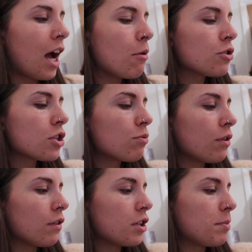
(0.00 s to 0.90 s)
I was just one
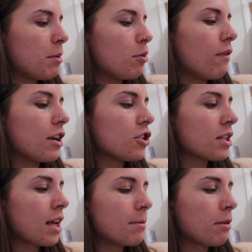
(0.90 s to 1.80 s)
of those people that
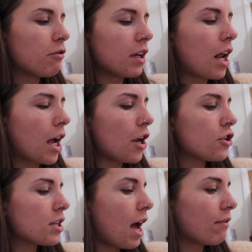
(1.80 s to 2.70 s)
just kept everything. Like, I
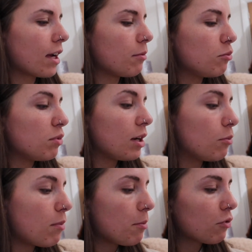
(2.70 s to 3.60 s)
used to have like a little
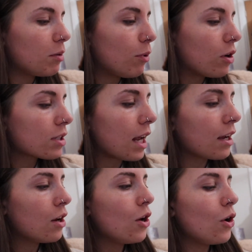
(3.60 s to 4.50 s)
memory box, like
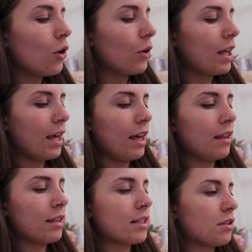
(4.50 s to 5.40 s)
on
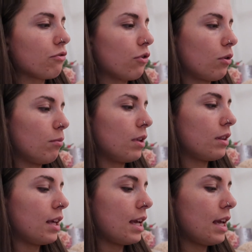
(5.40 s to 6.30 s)
here, this is from
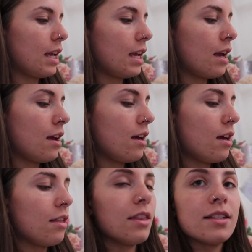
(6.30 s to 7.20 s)
the
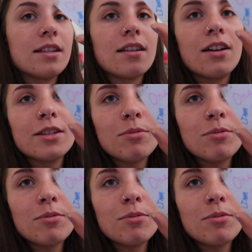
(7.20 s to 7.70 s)
This Is Us